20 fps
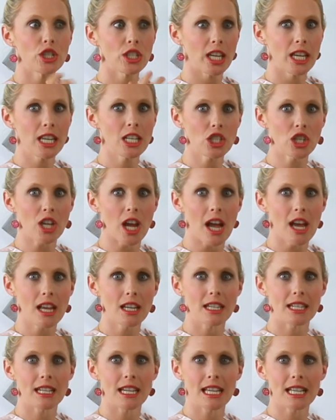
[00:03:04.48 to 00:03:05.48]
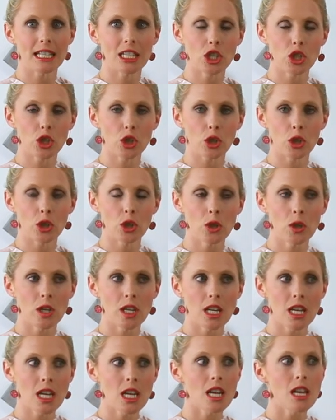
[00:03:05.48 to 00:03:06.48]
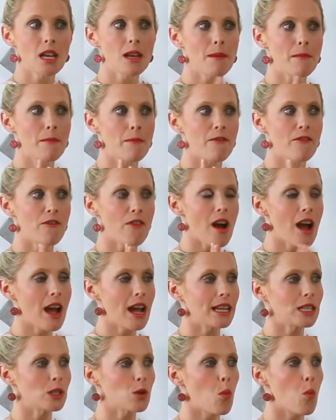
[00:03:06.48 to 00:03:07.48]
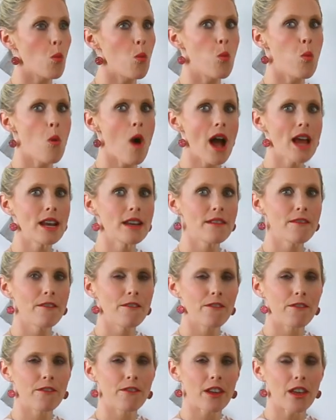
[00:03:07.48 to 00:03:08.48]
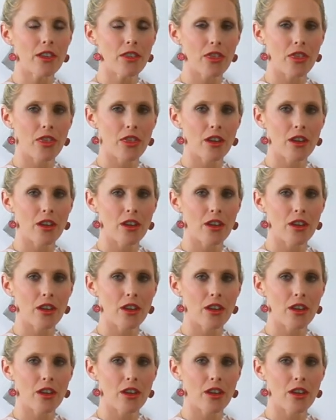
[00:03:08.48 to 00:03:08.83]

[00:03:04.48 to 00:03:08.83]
teacher needs to find 1/5